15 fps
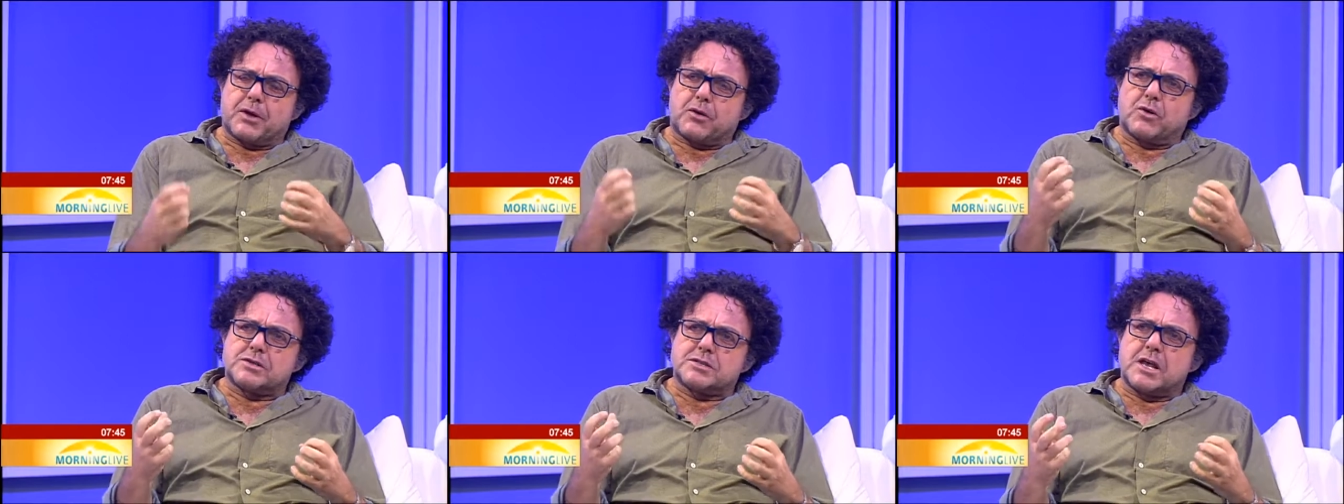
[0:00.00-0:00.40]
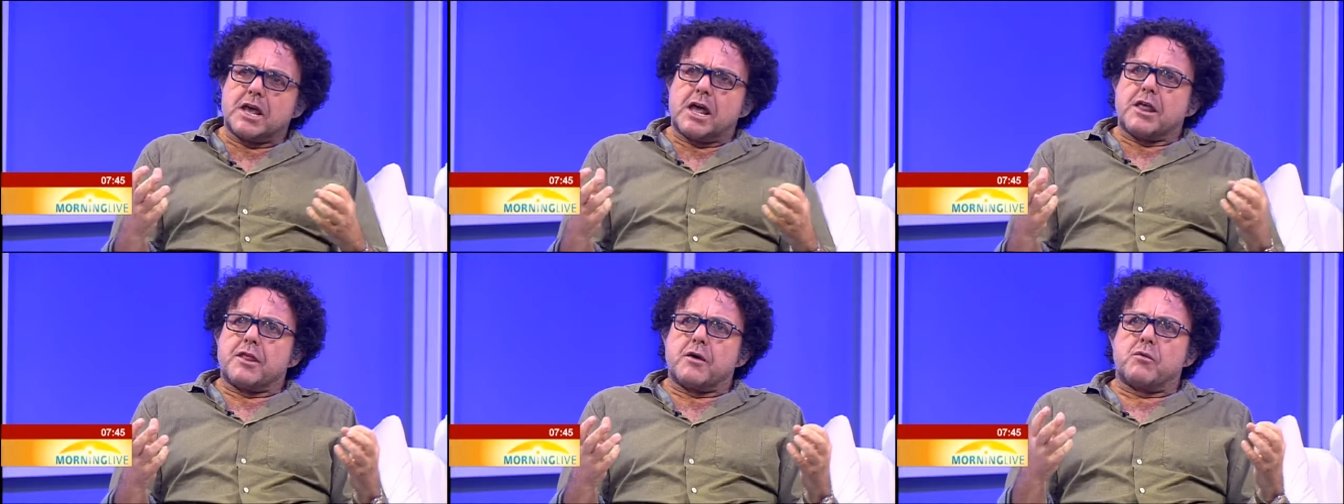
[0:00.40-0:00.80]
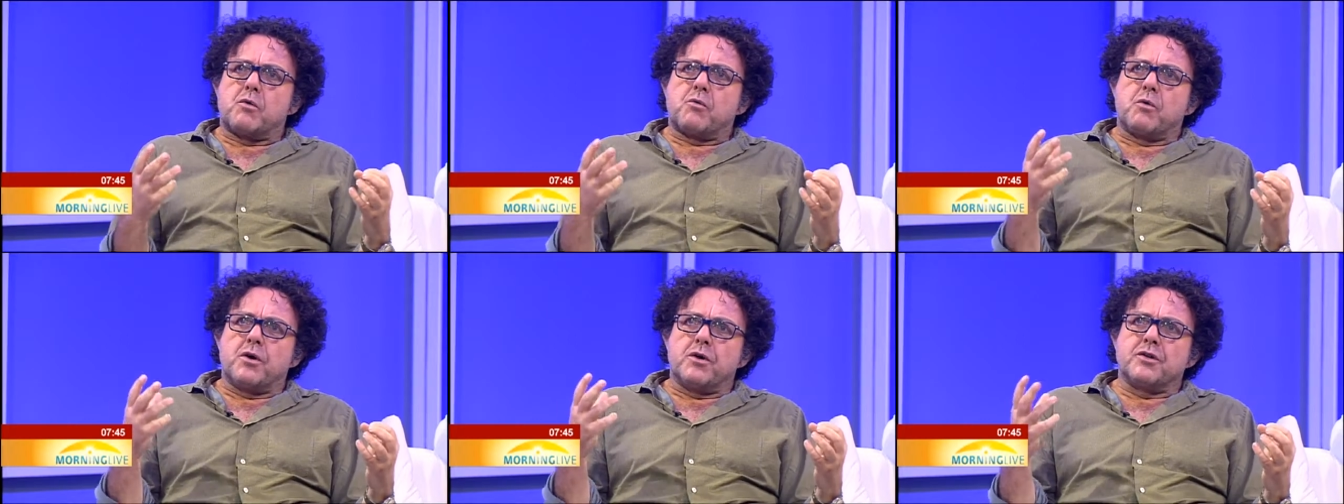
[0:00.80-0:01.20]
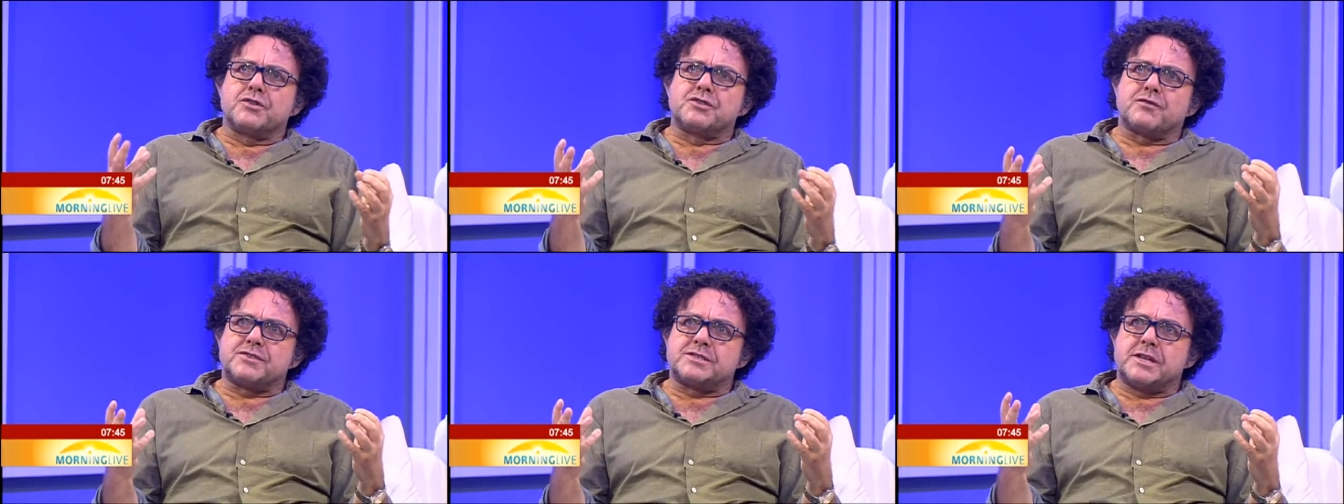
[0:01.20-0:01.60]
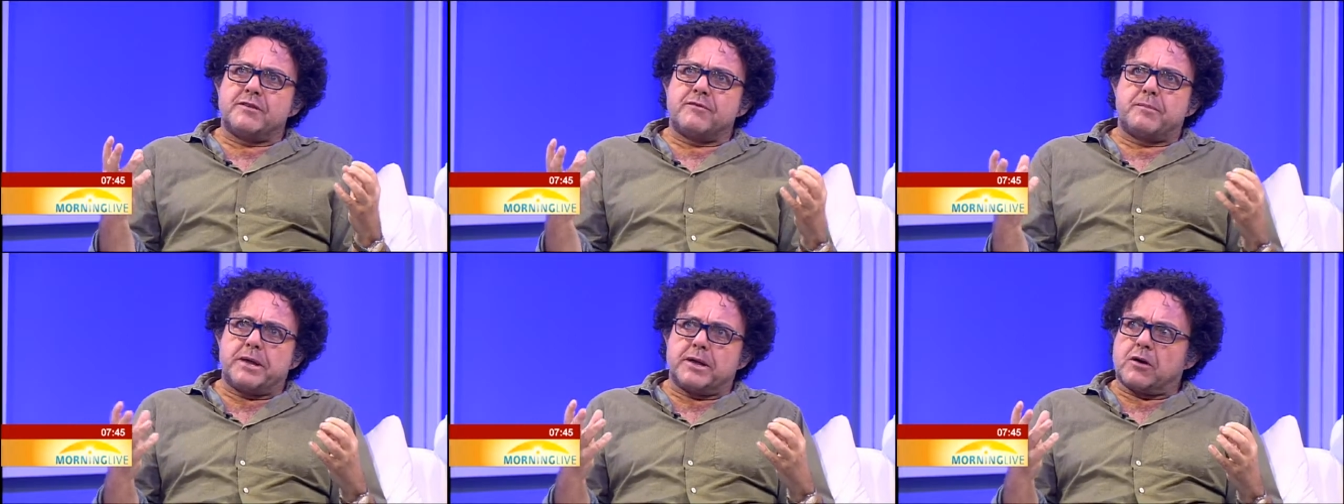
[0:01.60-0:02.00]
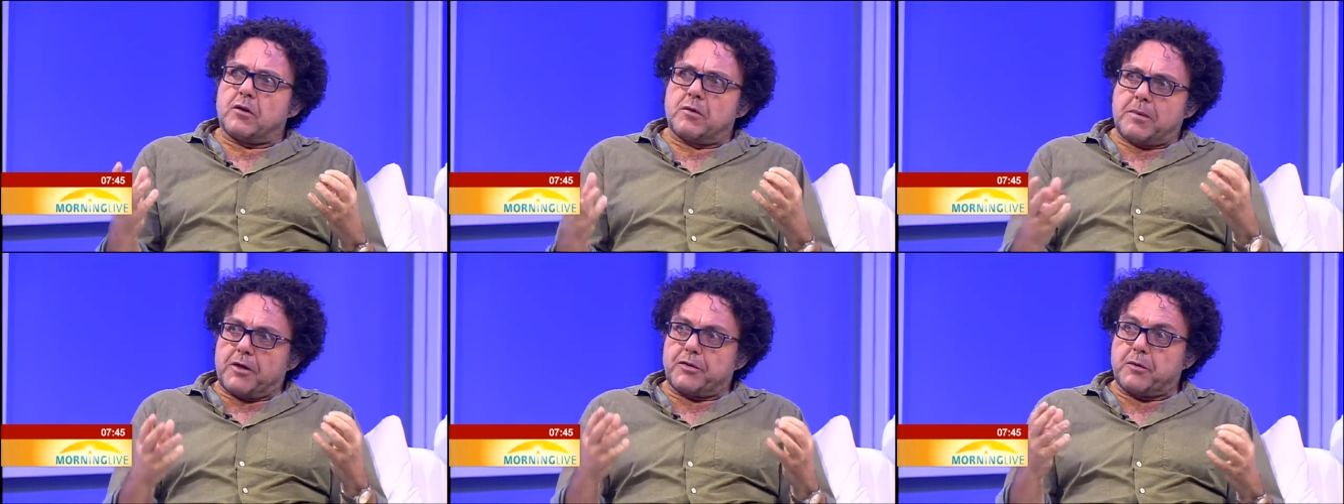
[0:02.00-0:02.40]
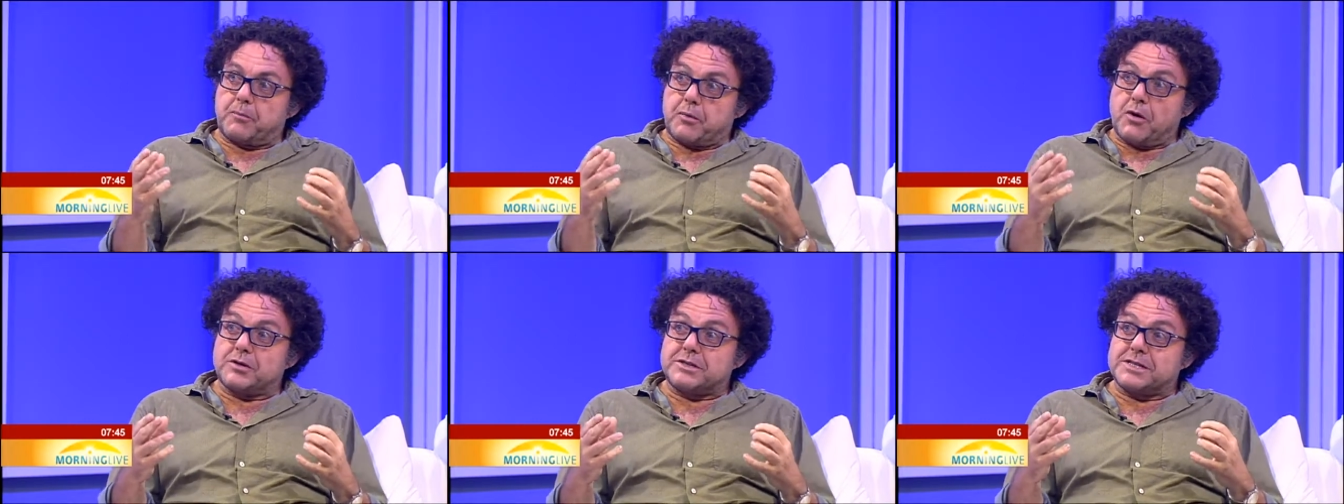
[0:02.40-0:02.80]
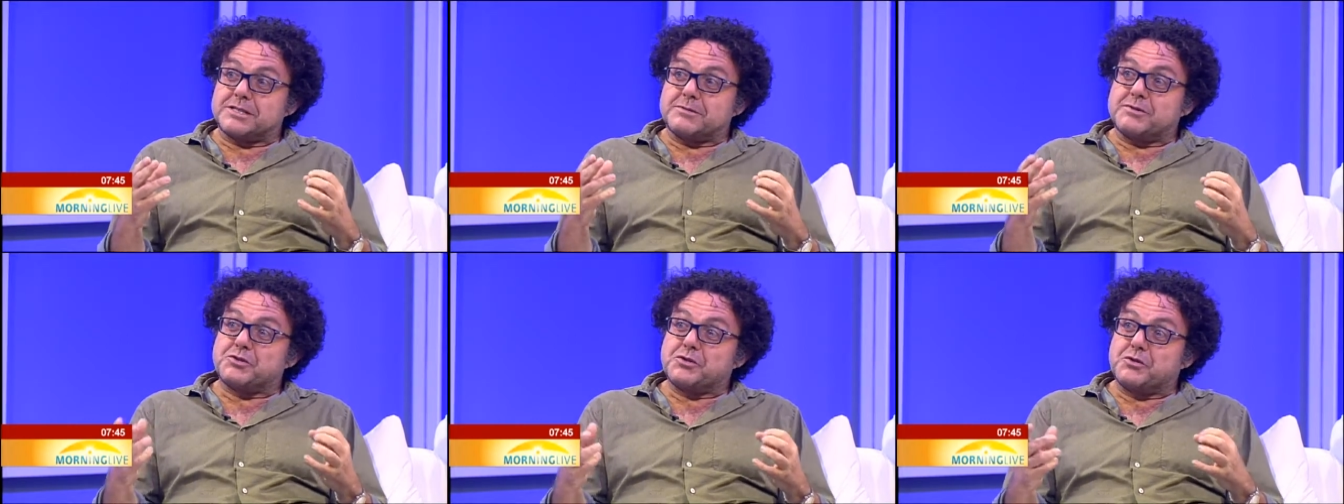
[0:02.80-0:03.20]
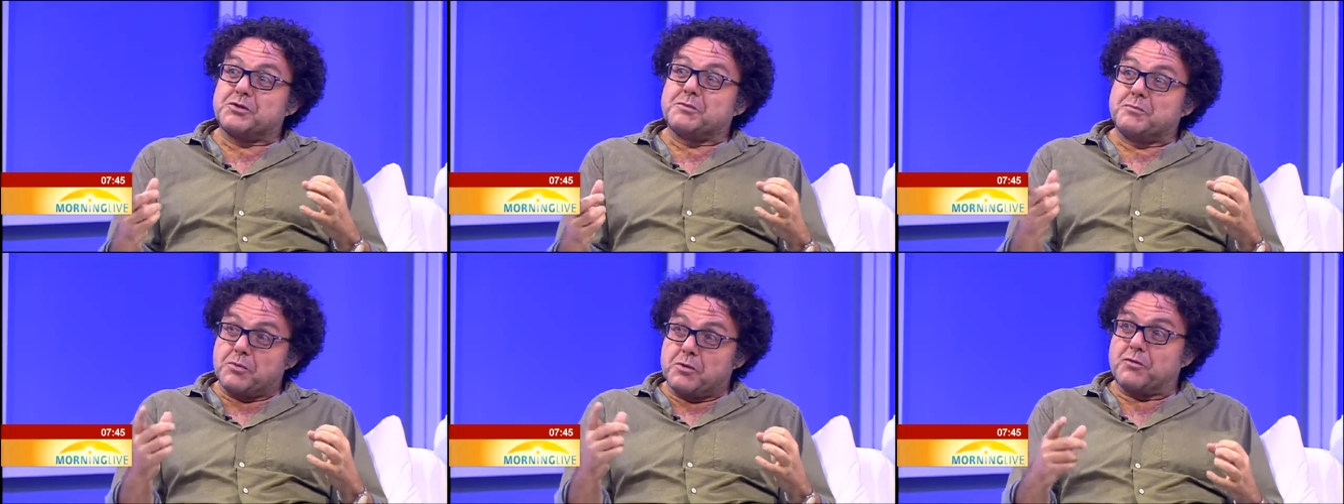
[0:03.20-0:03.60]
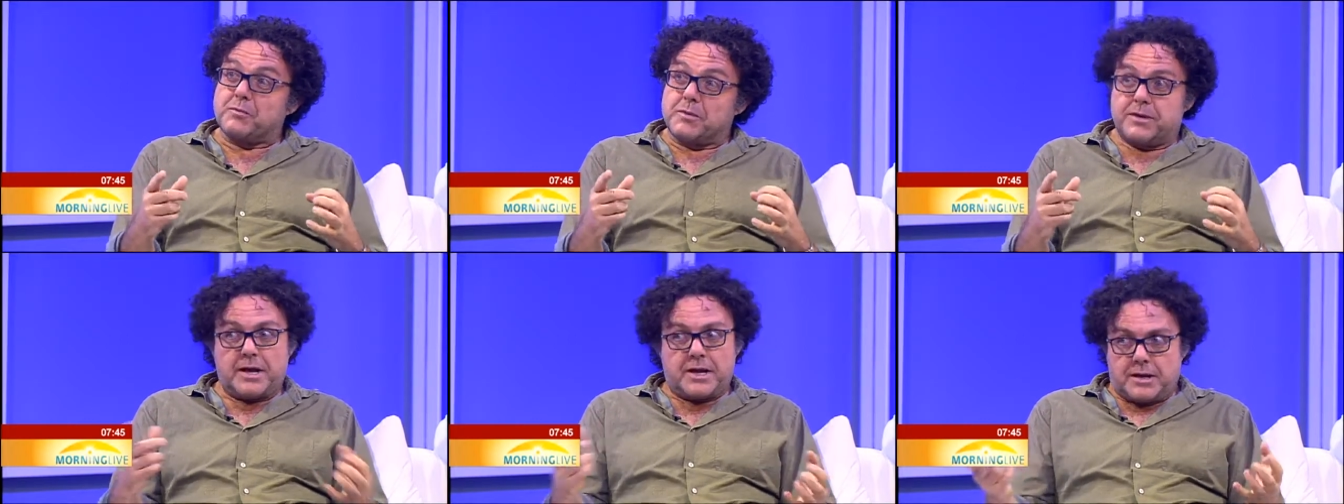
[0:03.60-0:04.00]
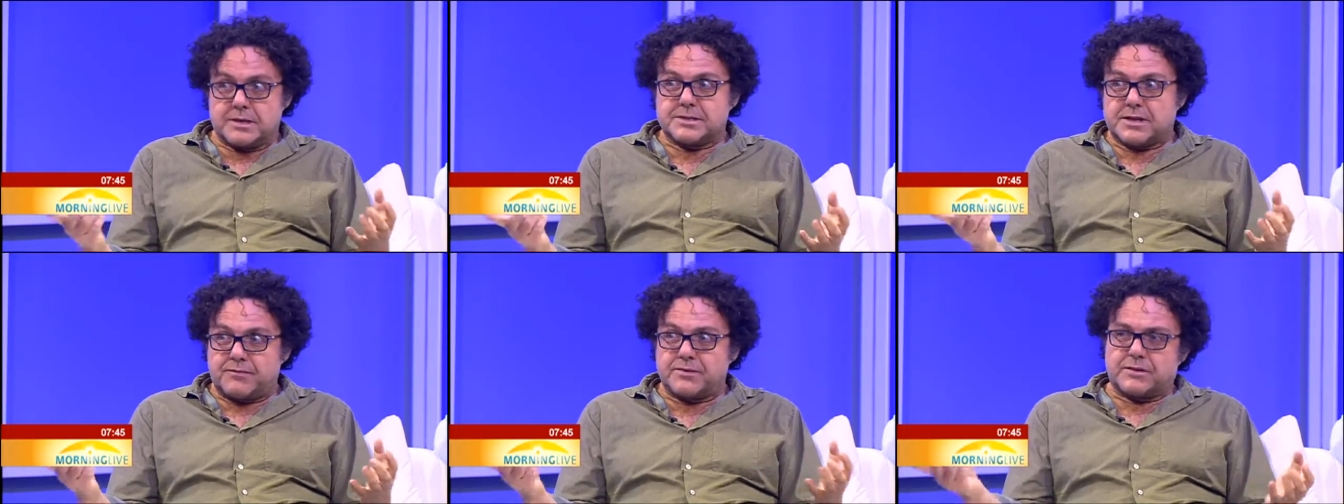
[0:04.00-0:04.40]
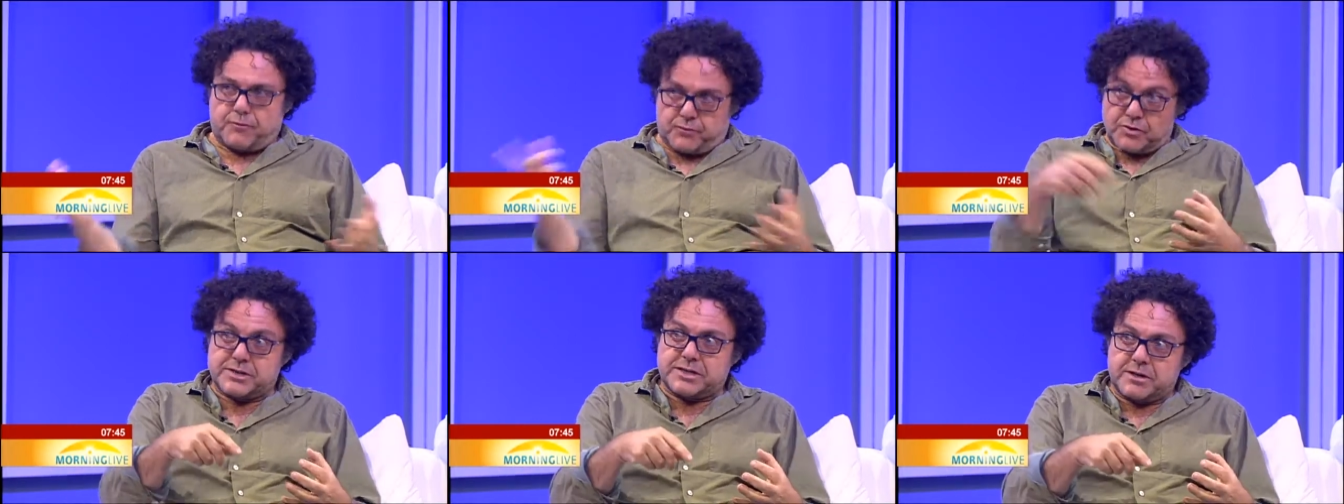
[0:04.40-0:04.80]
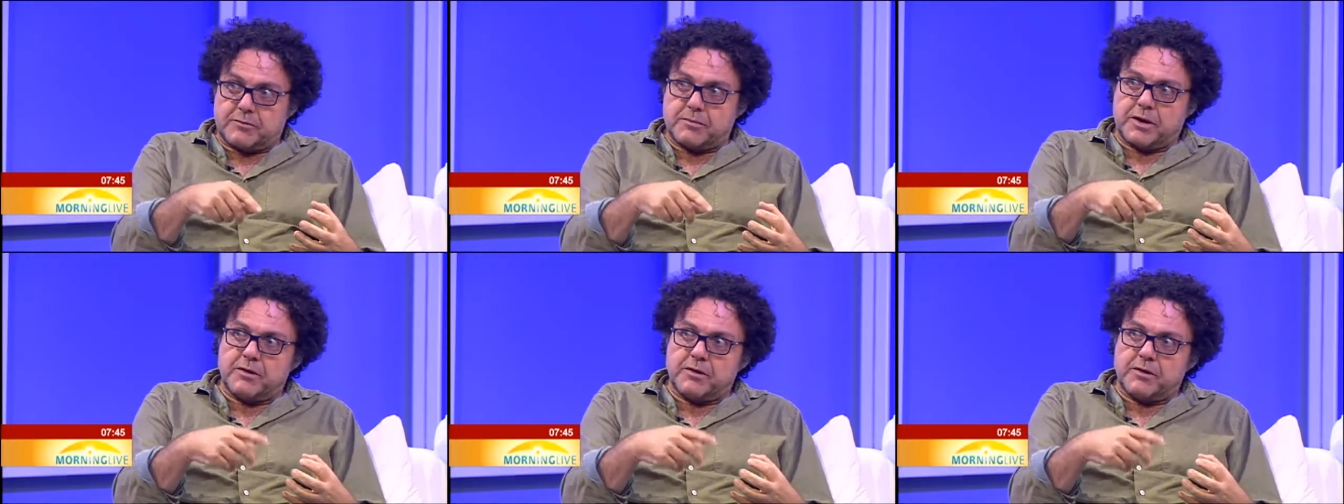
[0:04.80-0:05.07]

Because there were words of Steve Biko about the protest student movement then, 70, of course he